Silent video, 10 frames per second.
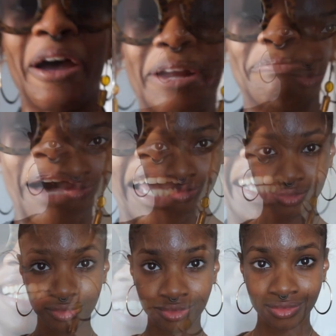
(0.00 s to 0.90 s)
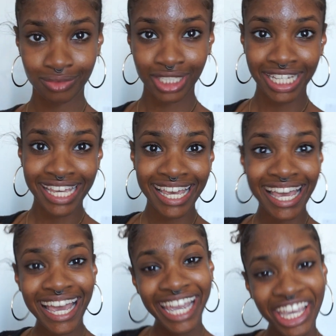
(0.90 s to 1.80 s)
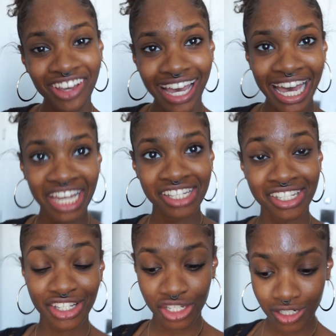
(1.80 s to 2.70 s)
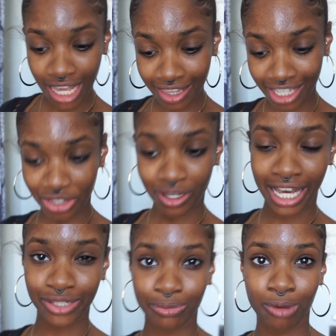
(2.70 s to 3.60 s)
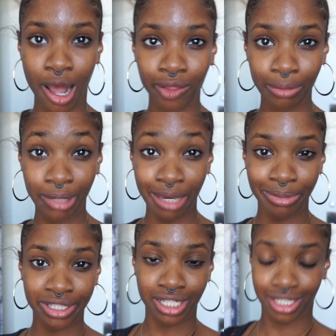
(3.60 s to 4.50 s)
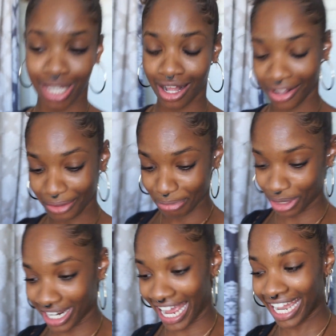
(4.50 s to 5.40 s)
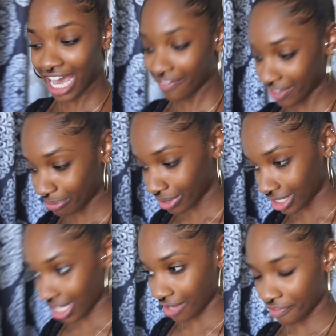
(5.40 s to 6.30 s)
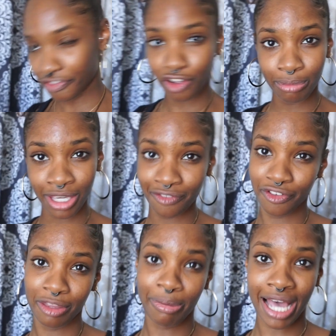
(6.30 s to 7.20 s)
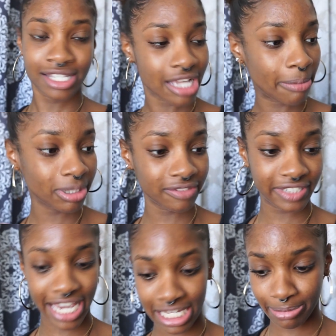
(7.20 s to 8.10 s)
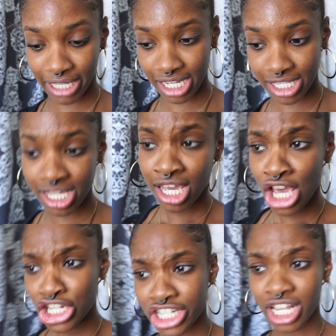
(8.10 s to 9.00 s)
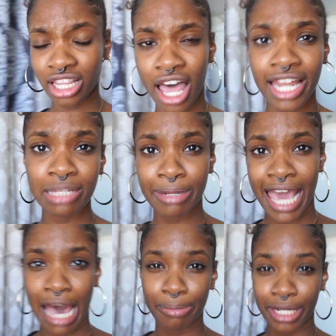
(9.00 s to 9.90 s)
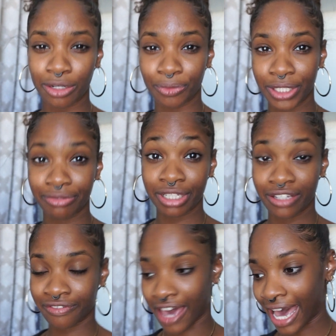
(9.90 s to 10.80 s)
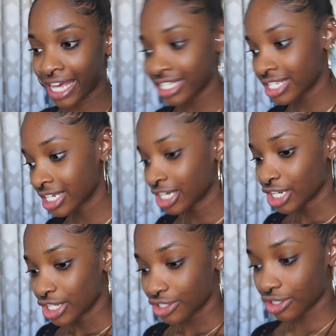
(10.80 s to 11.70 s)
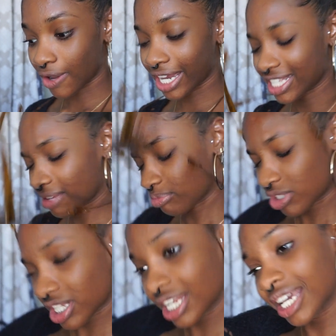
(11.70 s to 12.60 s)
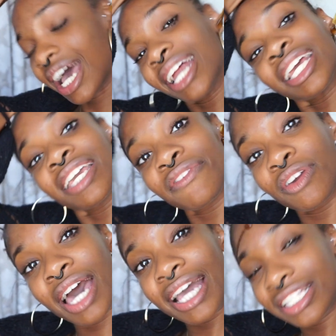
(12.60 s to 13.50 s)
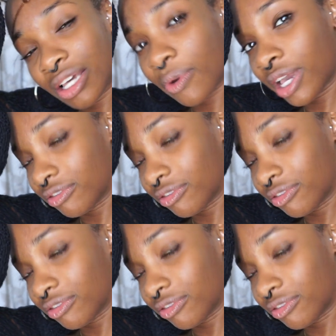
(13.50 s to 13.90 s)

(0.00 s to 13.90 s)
Alright, bye. Hey, you guys. So not that you guys would probably be able to tell, but I haven't been uh, filming for the past couple of days because just a lot has been happening really, really fast. So I guess I'm just gonna kind of give you guys the quick